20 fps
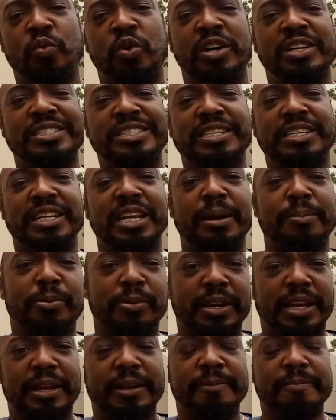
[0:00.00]
one's
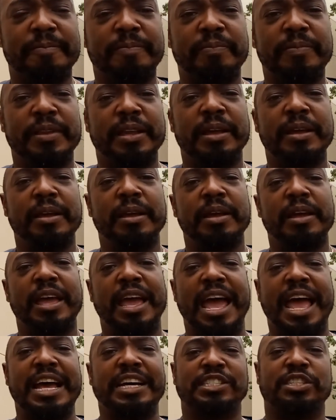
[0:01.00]
liberty
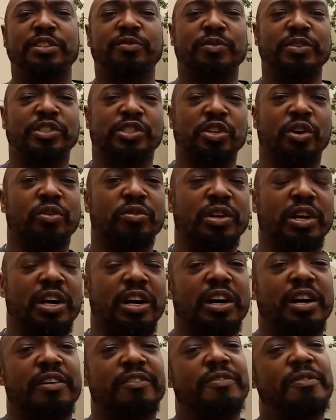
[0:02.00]
as a result
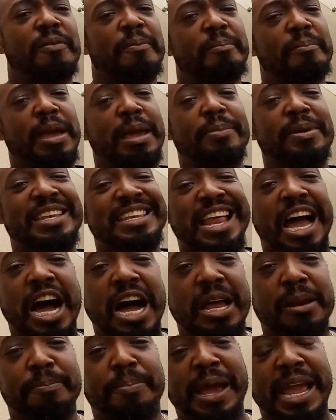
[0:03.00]
of maybe
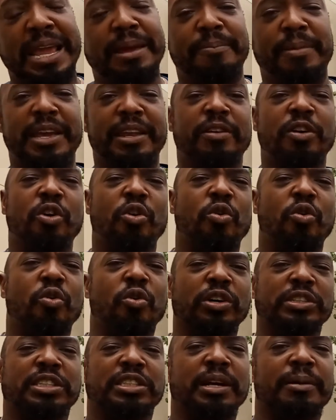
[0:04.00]
non payment
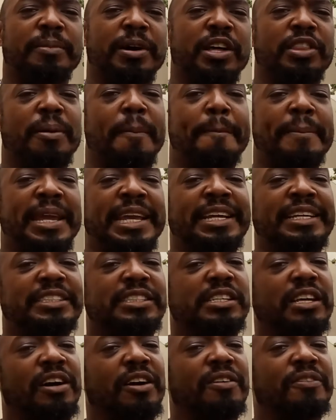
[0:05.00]
or some other
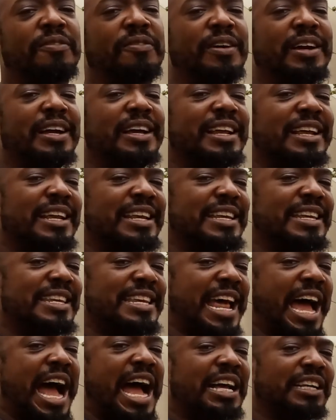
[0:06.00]
means of
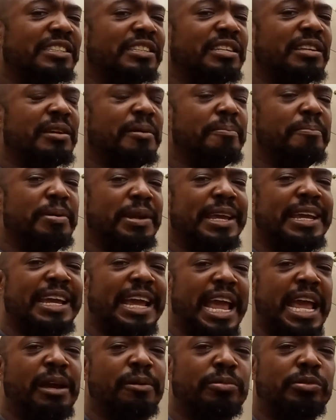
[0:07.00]
not being
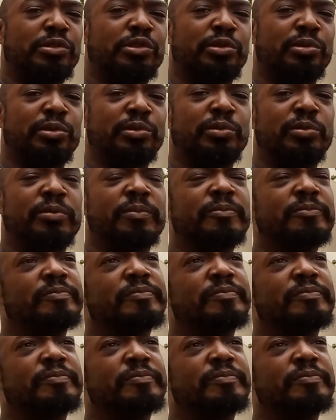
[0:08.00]
able to